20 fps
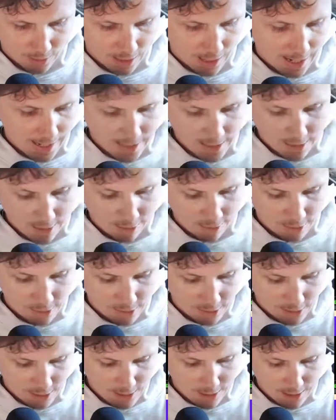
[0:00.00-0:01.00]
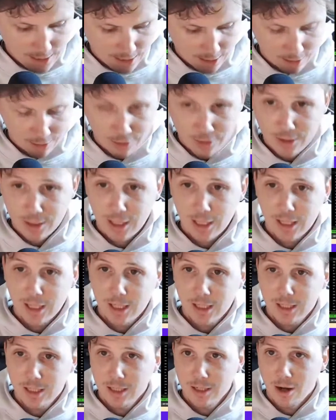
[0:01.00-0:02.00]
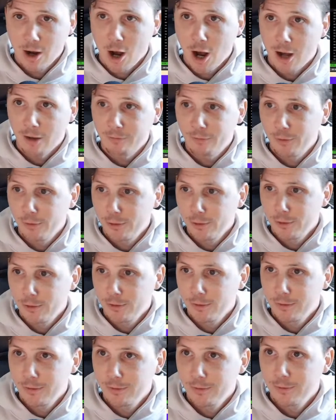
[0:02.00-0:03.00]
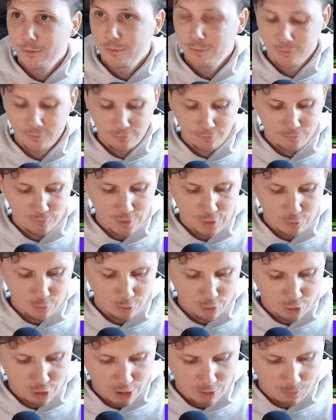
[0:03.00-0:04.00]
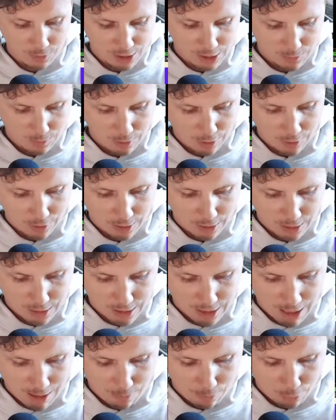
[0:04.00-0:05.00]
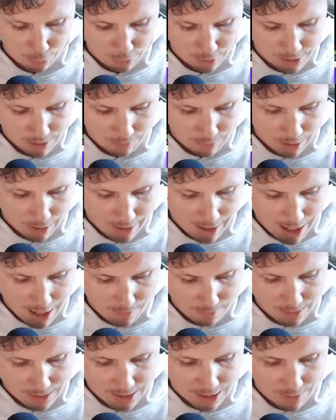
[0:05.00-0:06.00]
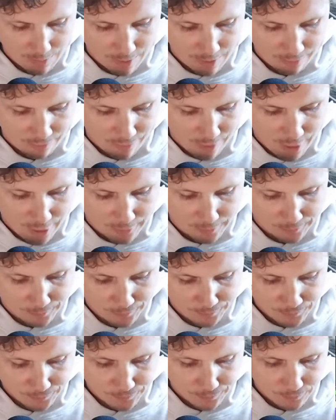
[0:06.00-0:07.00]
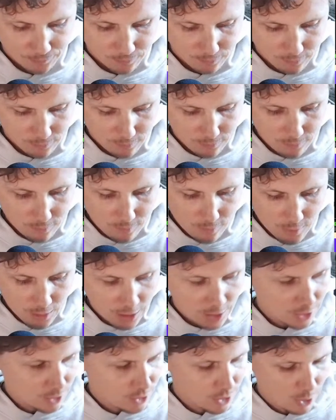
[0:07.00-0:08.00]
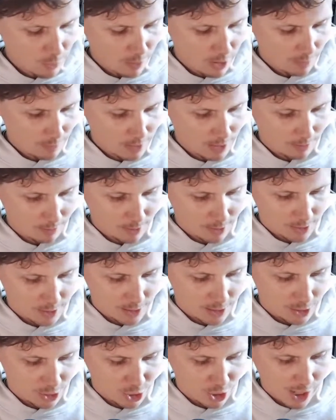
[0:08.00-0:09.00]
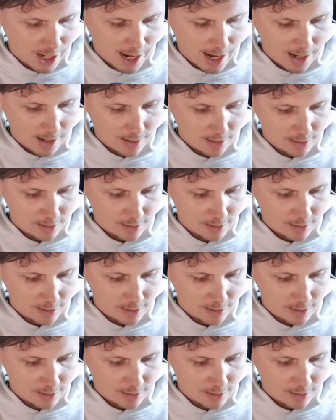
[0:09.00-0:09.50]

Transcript: I can already see it looks like it's an awful viewership experience. I'm pulling up the comments on my phone because there's no way I'll be able to see the chat